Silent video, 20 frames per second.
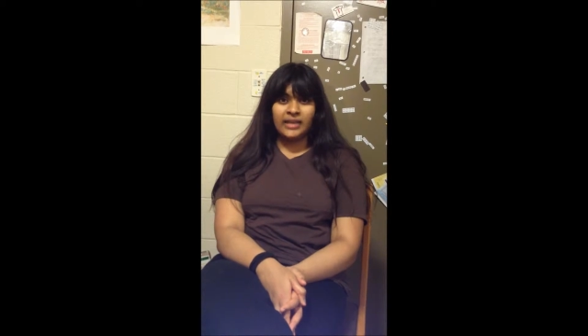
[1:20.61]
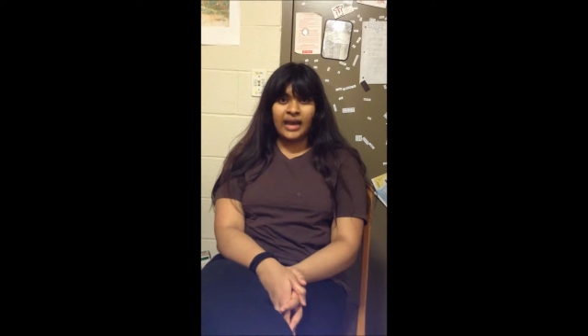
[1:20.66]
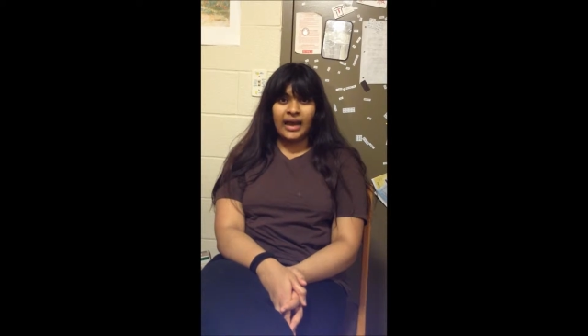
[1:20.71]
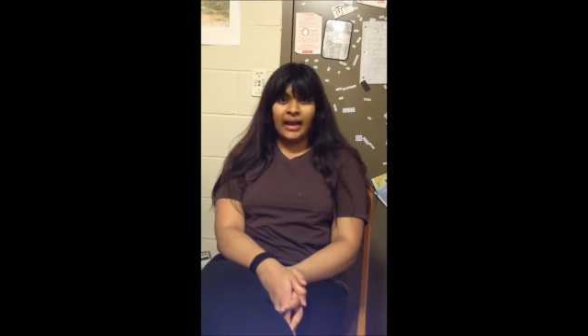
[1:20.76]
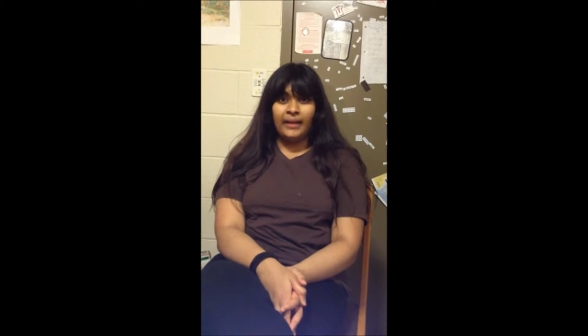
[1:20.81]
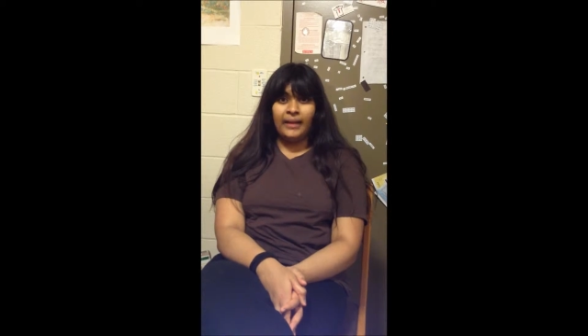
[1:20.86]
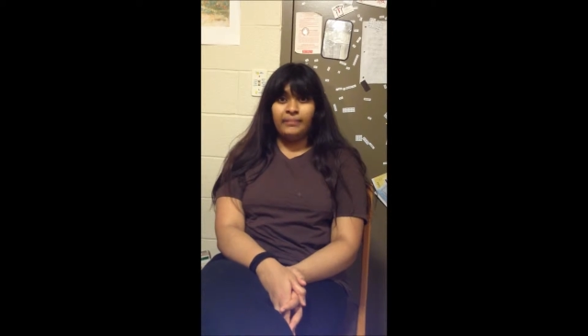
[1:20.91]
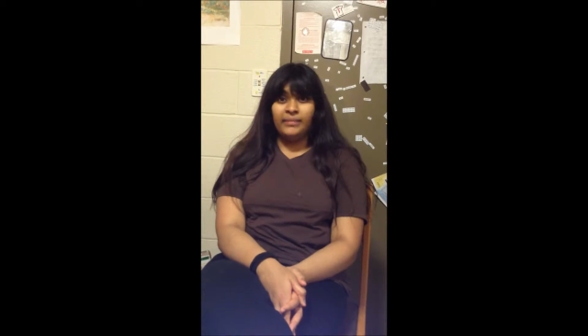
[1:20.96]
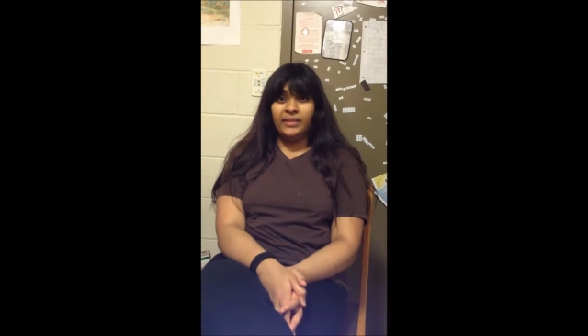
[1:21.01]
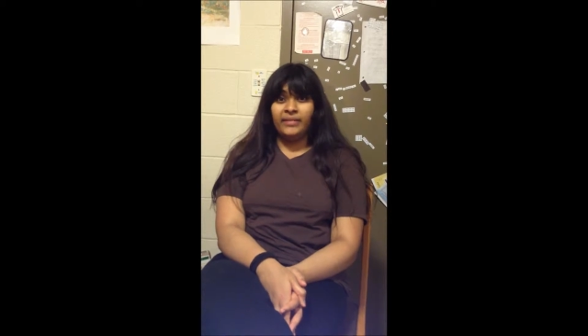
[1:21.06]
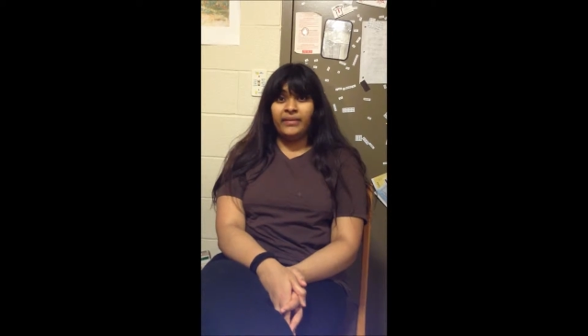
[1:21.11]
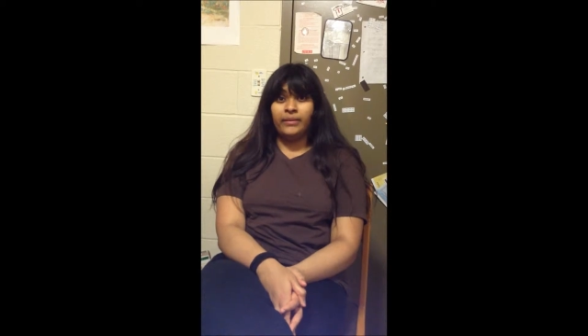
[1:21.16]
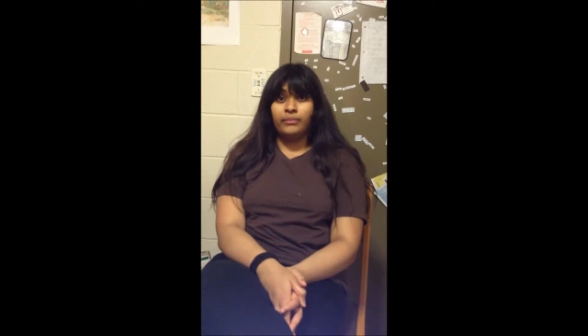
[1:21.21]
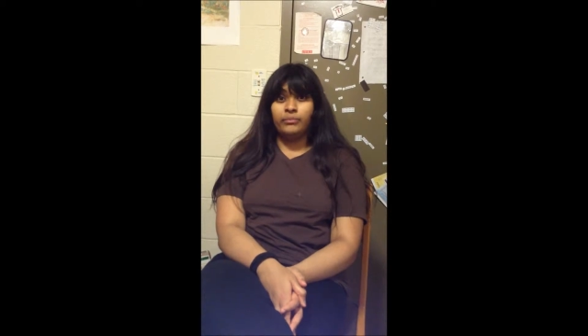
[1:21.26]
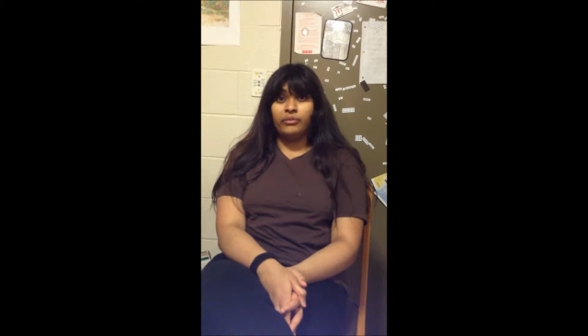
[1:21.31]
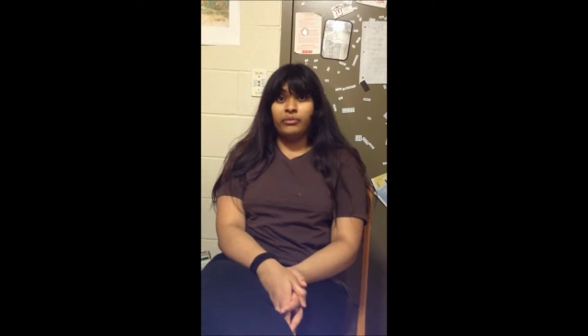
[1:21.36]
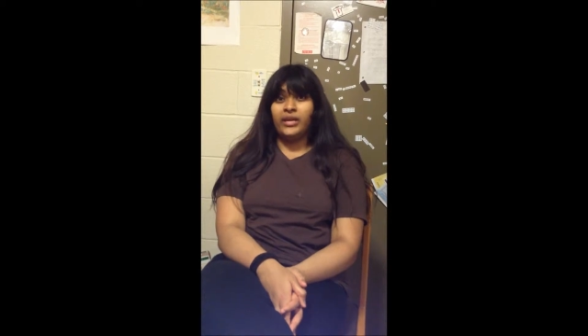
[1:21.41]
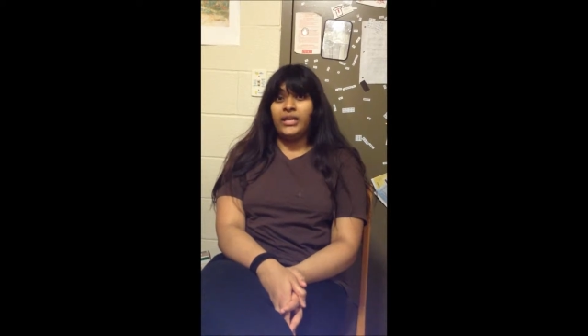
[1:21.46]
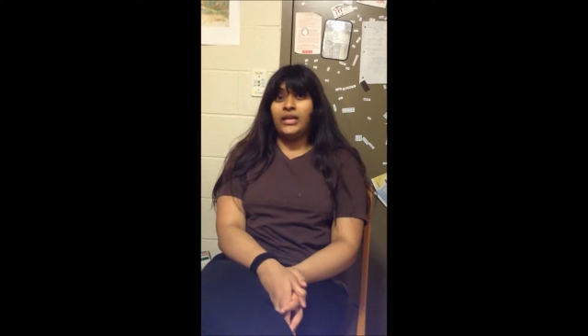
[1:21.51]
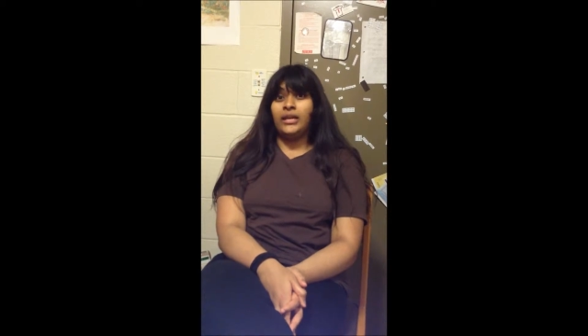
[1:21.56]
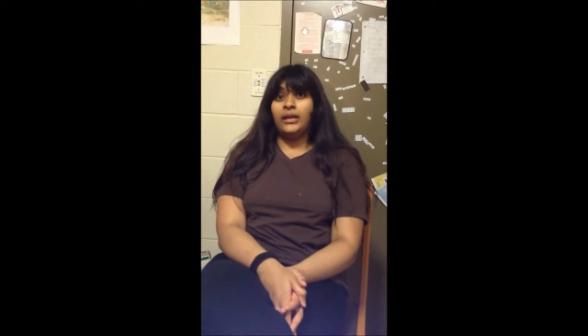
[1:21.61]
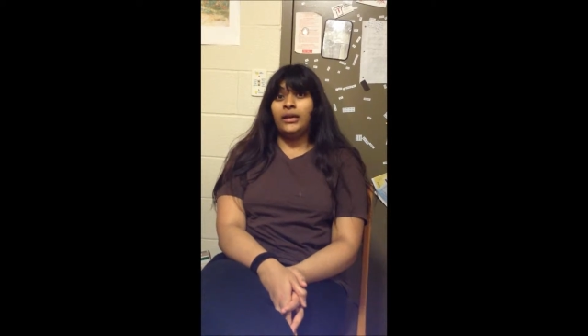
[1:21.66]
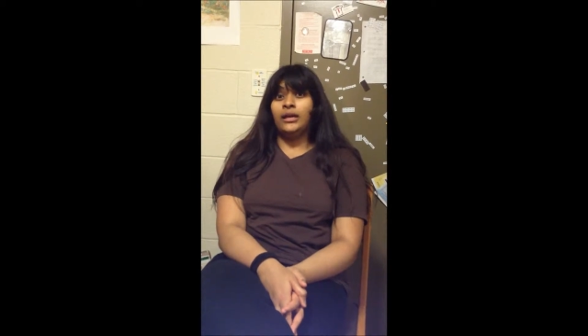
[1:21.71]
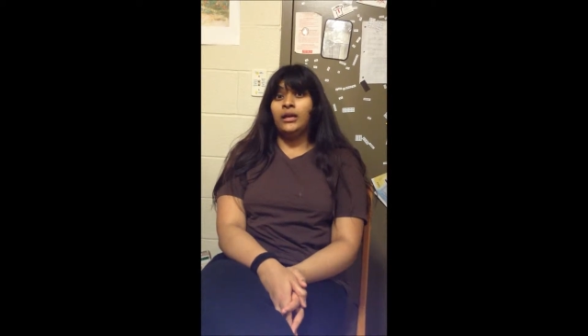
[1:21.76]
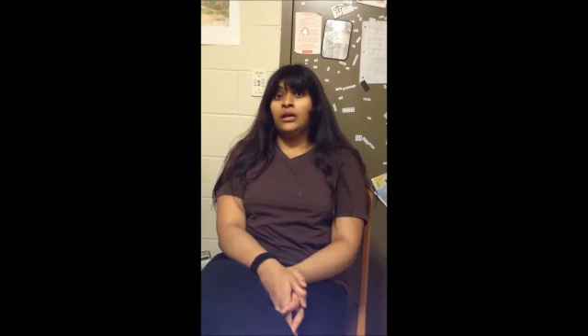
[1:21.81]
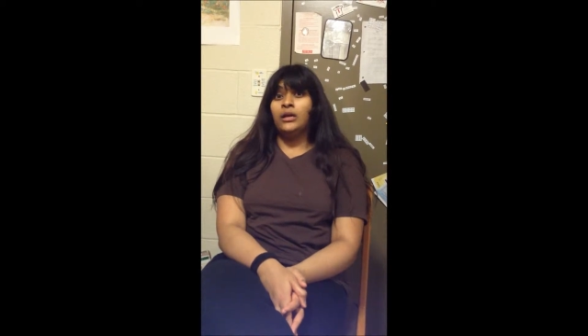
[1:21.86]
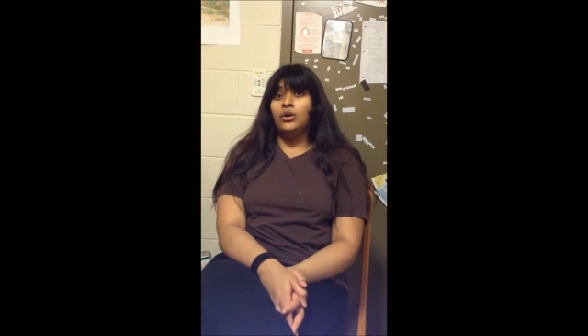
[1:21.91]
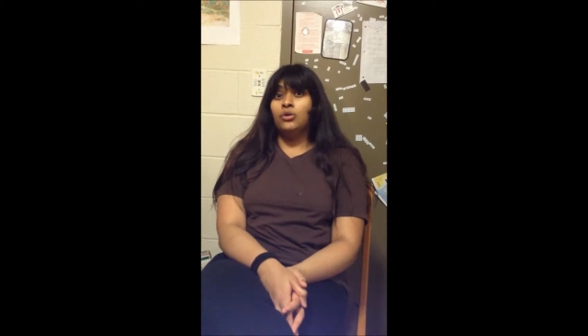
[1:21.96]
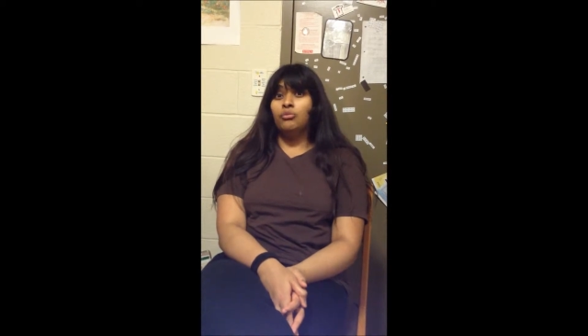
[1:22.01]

time that they're breaking